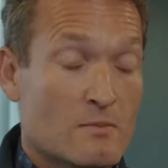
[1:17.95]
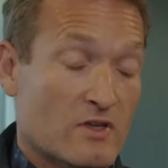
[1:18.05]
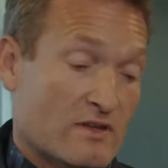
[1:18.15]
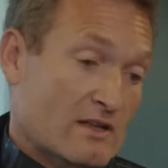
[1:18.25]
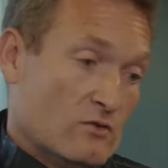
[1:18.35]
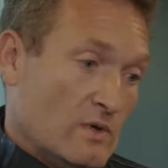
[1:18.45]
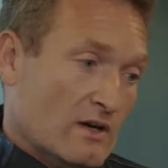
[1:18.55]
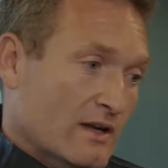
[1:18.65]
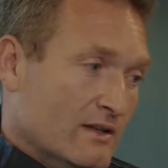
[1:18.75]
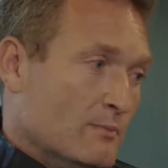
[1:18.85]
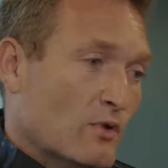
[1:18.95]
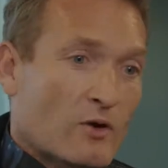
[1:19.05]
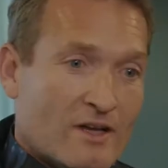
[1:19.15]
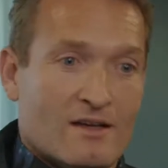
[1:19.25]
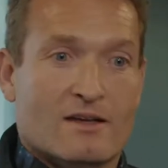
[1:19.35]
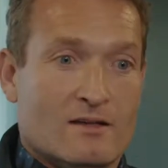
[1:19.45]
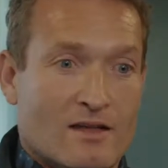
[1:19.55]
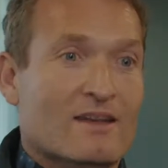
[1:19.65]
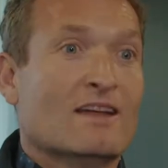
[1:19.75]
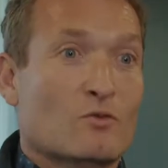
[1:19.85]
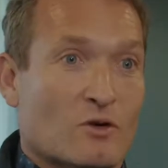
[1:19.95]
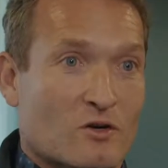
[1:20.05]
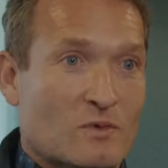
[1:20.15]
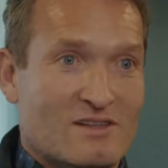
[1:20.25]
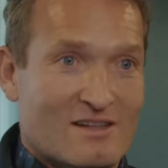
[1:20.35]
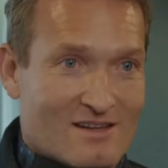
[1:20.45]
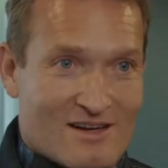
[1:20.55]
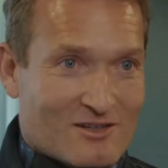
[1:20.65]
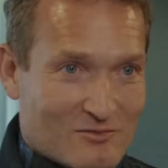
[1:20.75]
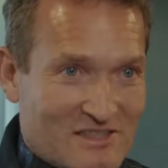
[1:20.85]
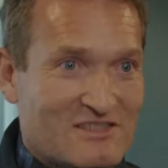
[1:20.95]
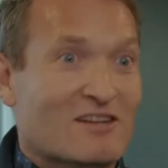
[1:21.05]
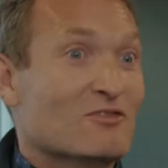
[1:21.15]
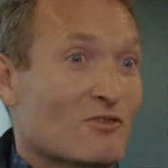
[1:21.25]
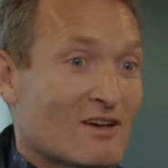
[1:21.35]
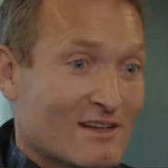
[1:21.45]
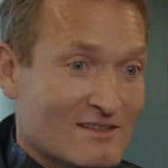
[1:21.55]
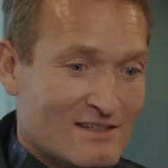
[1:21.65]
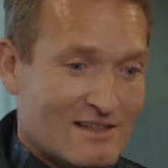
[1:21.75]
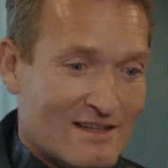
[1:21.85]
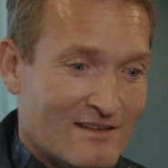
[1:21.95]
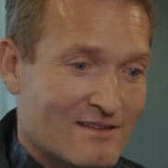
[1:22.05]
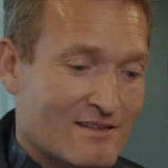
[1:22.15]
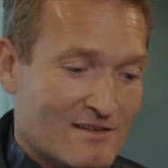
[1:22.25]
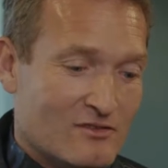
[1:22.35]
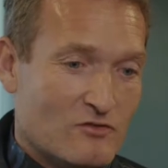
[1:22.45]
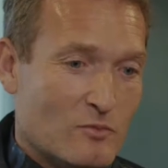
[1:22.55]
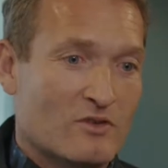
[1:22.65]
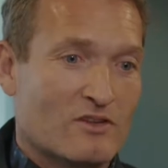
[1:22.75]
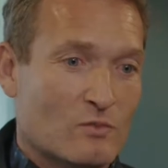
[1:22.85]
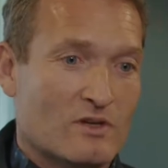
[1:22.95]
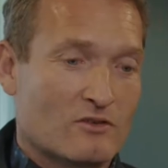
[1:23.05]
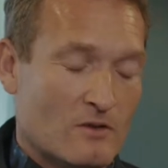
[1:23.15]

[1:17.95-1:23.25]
But hence we are deploying a network which is kind of decentralized and distributed as well.